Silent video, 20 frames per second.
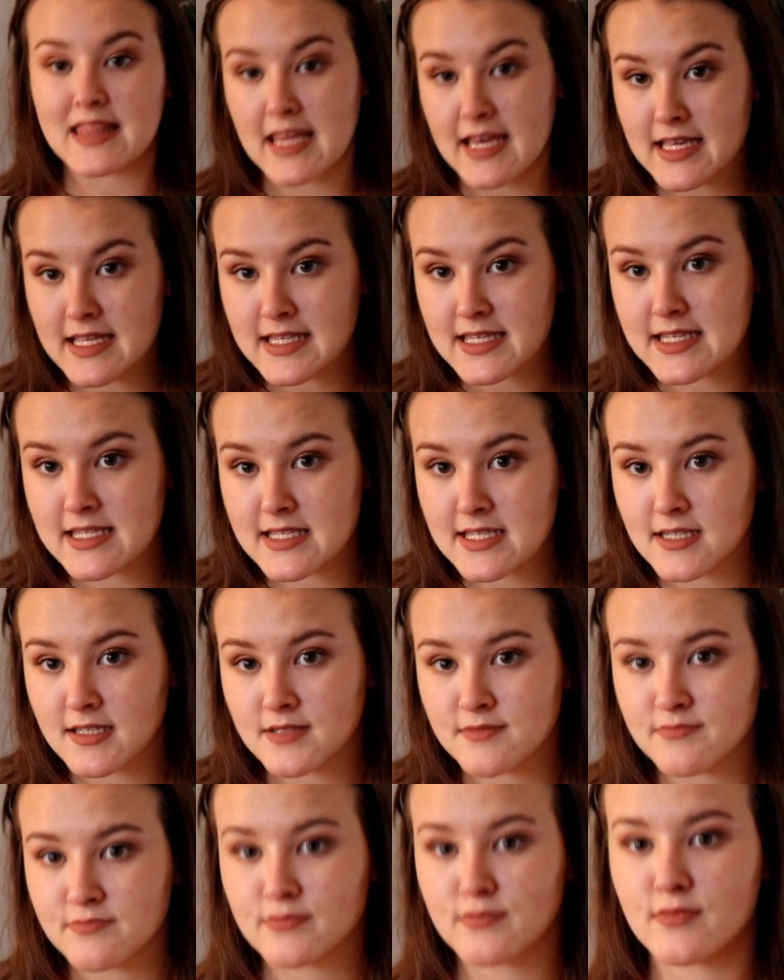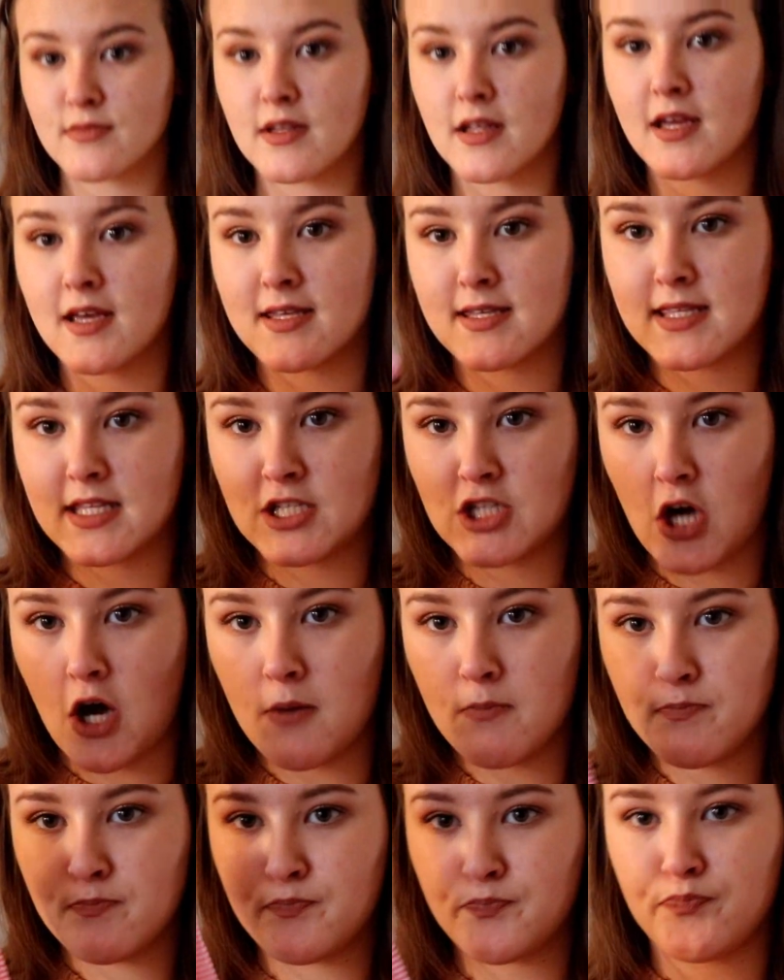this is the
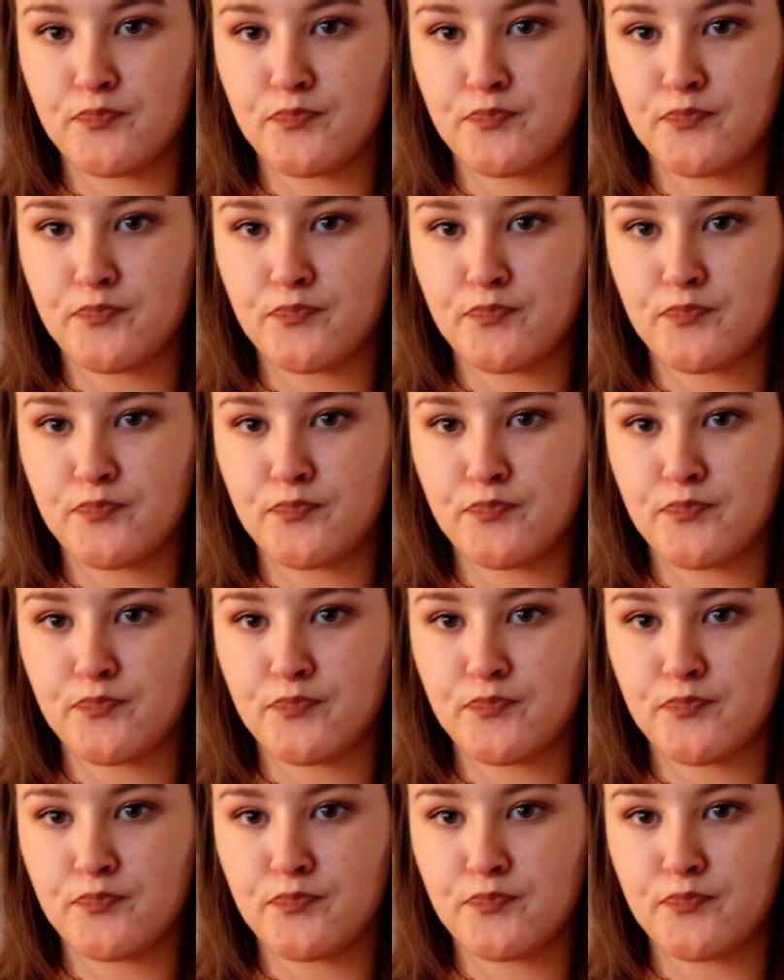top.